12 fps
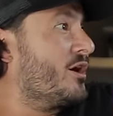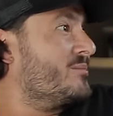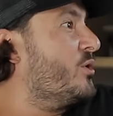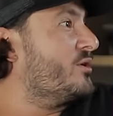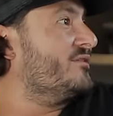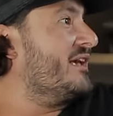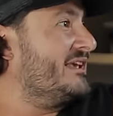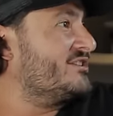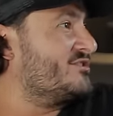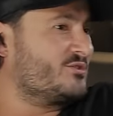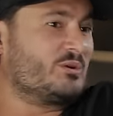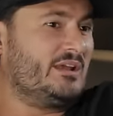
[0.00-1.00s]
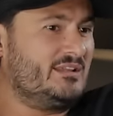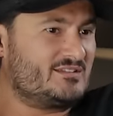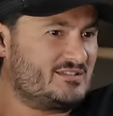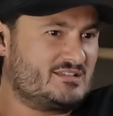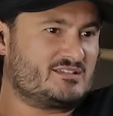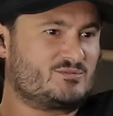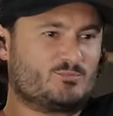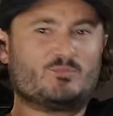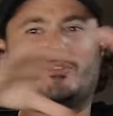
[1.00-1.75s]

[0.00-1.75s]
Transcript: automotive history. It's is